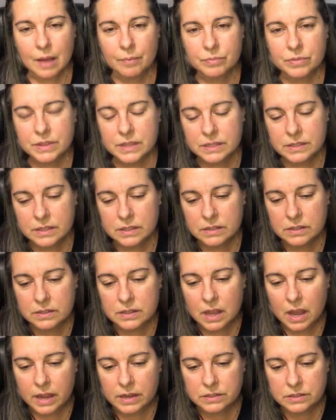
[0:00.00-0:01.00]
This is
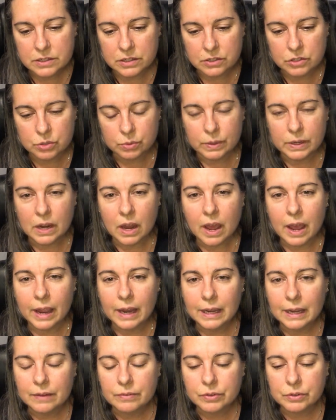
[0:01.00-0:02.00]
done to treat high
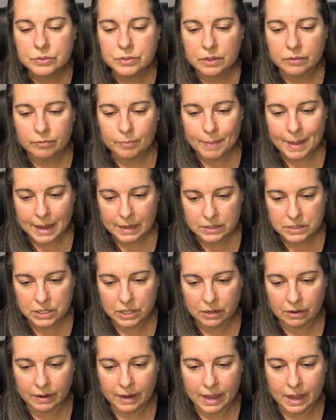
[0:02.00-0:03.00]
levels of
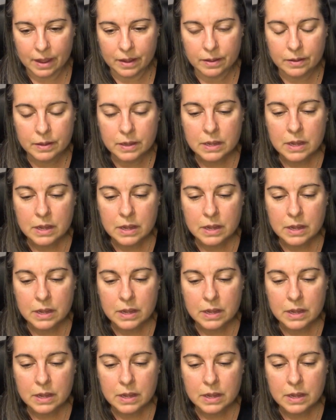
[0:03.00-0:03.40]
bacteria,